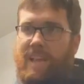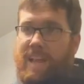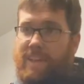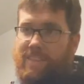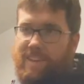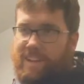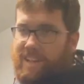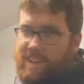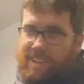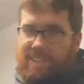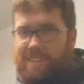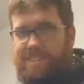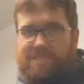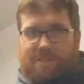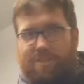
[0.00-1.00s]
and then kind of
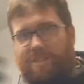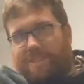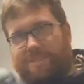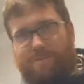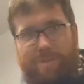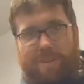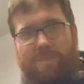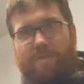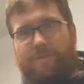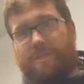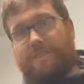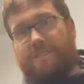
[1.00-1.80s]
like skirted its way over to